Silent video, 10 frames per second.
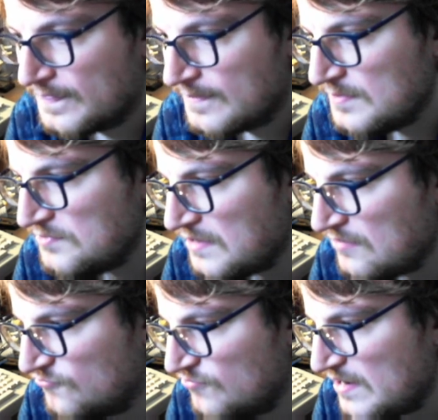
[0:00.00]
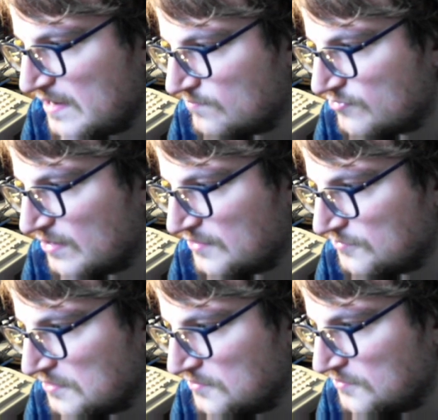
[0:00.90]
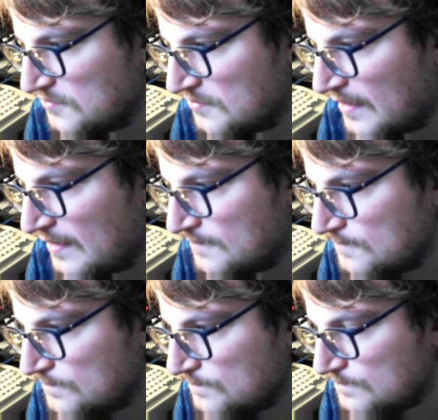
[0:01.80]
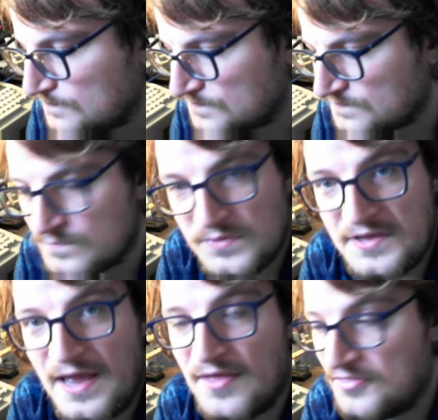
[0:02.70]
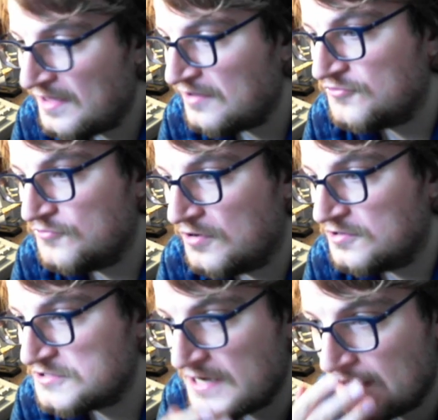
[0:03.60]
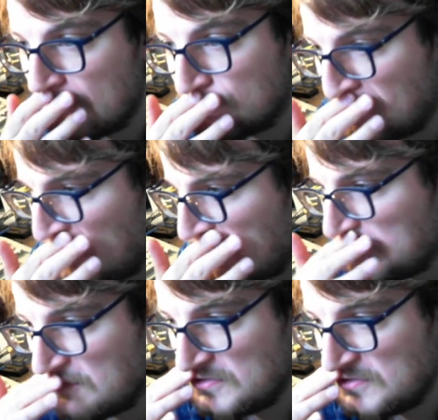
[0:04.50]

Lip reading: People get really impressed when you do that. But yeah, thanks for watching. Hope you